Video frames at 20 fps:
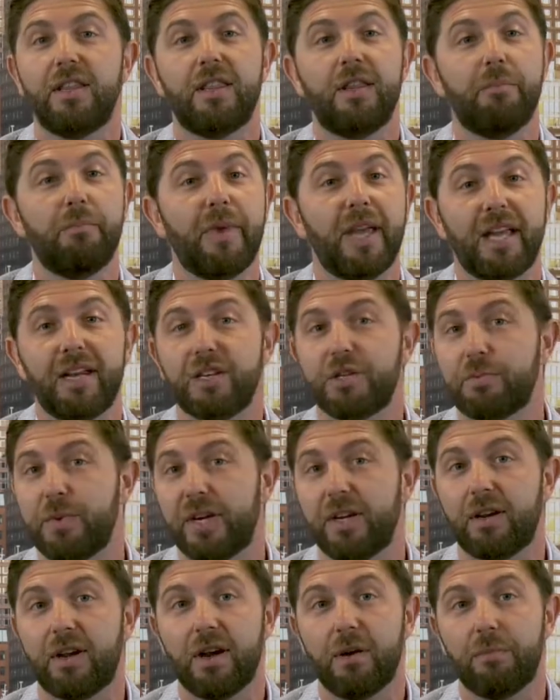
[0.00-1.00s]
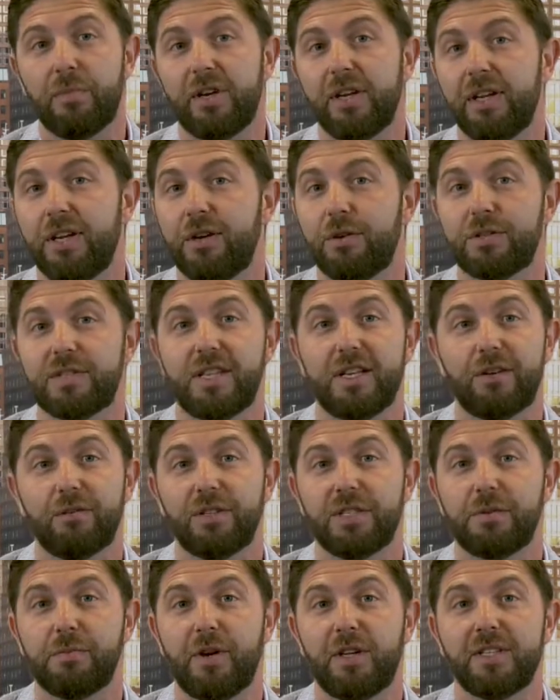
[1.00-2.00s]
the management company knows their
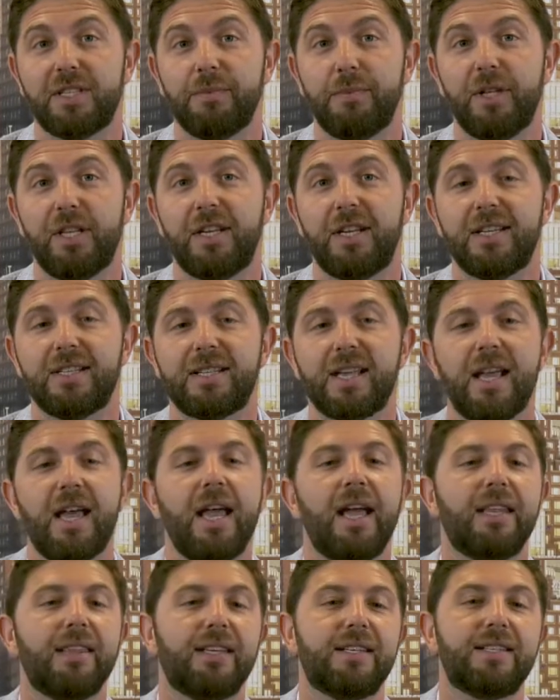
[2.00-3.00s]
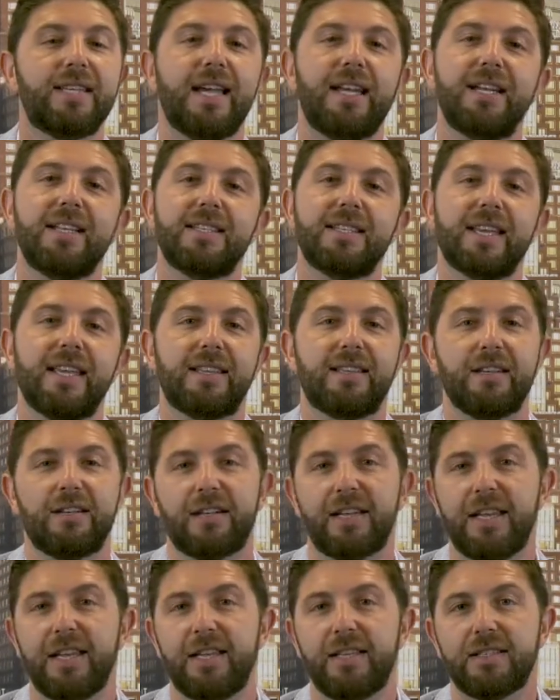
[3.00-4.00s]
responsibilities, and the tenants get their
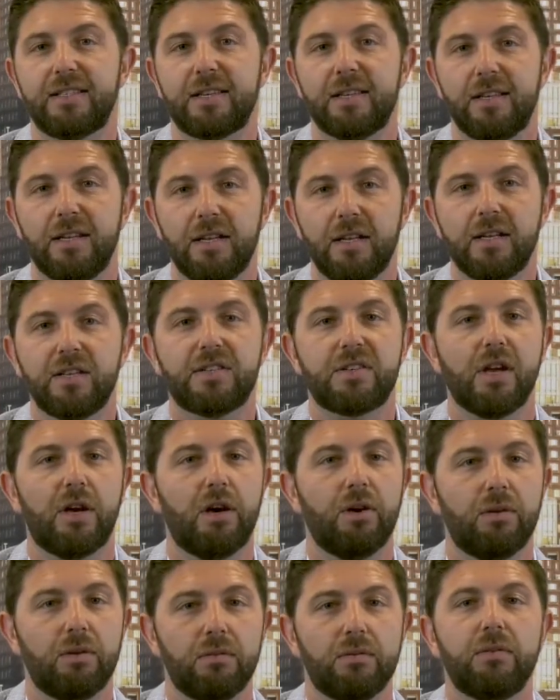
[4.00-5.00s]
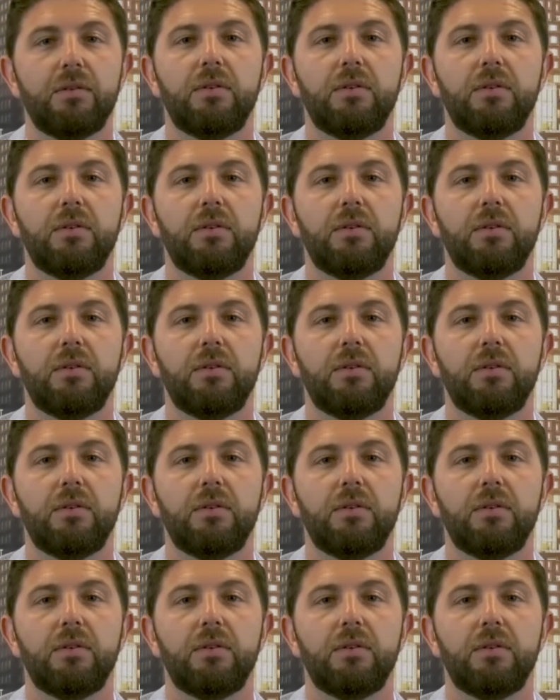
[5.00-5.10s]
keys. So